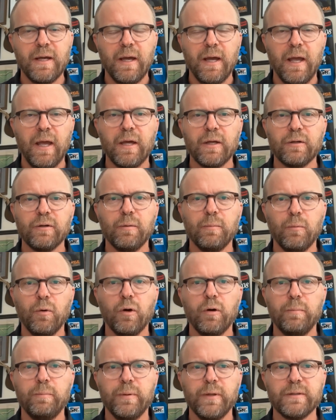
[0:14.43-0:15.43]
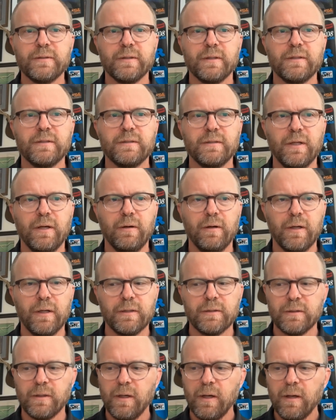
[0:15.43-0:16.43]
Handle More Business
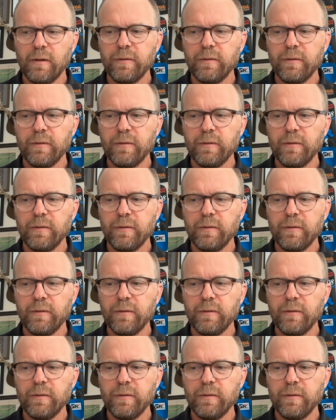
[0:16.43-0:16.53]
series.